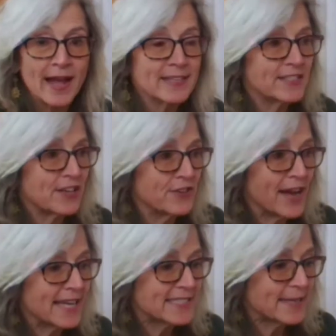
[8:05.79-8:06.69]
So you
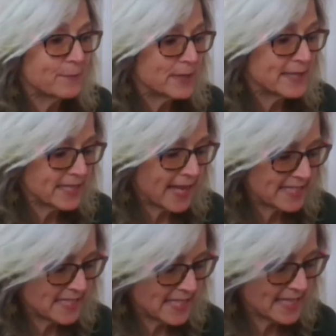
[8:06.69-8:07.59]
ask them what they'd like
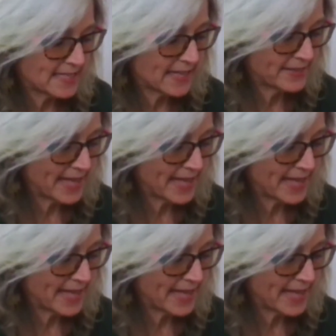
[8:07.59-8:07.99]
to eat, and they